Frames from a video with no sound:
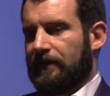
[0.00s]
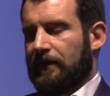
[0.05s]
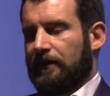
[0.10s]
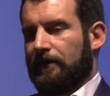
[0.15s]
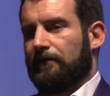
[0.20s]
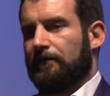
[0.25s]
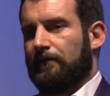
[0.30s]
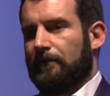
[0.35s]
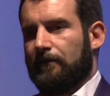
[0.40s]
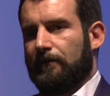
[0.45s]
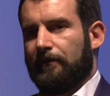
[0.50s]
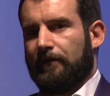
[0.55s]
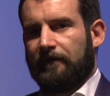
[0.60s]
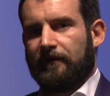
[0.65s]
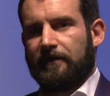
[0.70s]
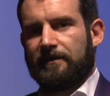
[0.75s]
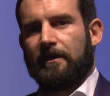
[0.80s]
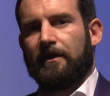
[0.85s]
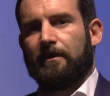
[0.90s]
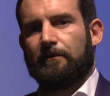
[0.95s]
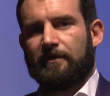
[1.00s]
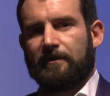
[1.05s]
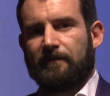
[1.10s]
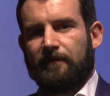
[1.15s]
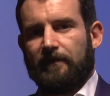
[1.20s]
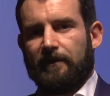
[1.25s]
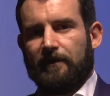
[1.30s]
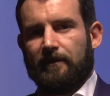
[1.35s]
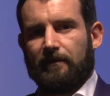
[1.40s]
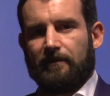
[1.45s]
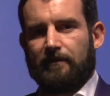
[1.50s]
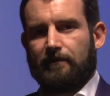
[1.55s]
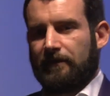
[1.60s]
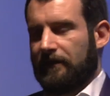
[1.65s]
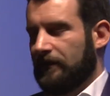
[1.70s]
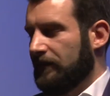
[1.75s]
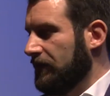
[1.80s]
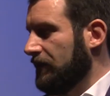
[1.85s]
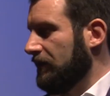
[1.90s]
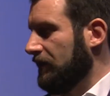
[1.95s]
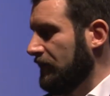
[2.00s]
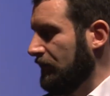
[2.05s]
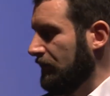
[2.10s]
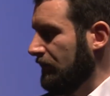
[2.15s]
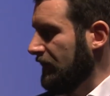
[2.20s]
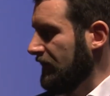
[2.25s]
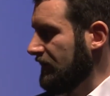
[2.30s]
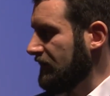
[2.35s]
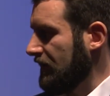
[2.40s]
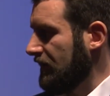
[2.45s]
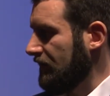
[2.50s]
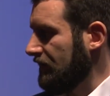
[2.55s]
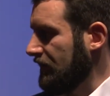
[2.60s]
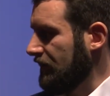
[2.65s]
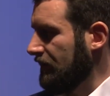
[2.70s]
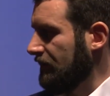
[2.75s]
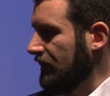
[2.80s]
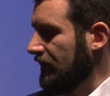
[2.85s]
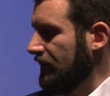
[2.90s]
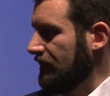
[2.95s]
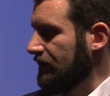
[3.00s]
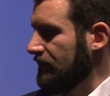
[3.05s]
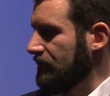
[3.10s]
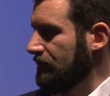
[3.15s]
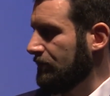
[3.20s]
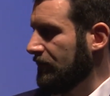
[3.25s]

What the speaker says: on the road of autonomous vehicles, where I think the US have the advantage.